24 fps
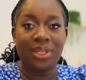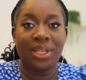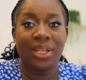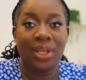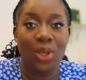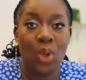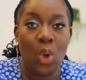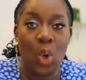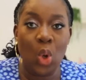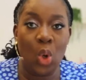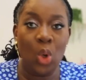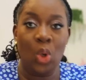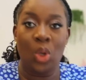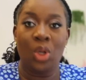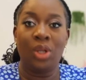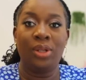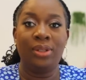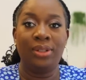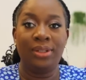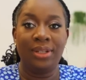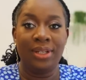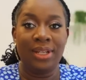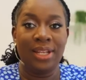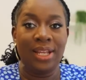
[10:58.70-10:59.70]
the
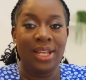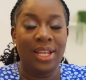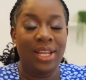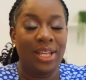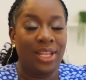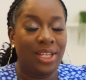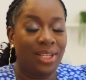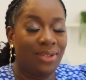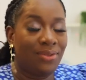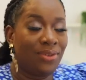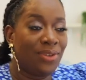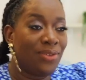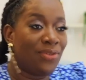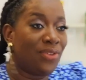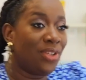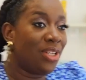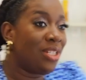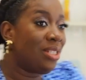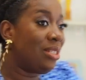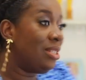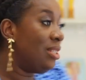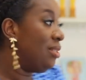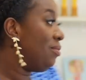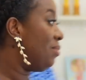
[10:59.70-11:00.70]
haul. If you've
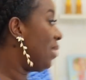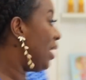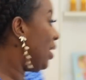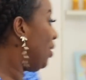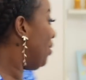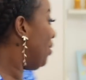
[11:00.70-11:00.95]
not seen my